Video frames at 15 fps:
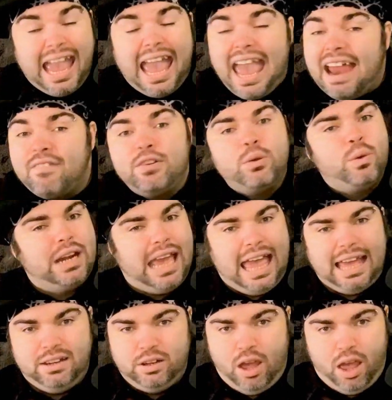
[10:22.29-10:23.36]
everyone
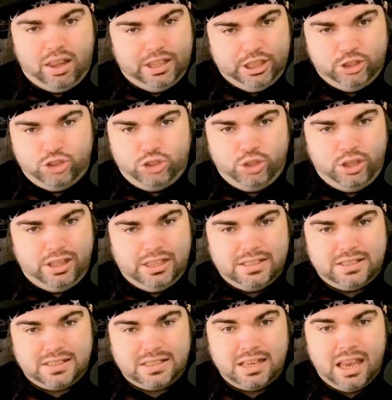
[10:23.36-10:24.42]
had knowledge to
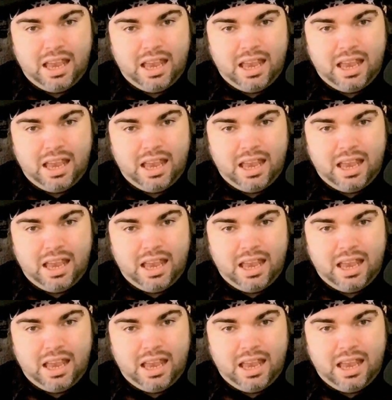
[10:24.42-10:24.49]
this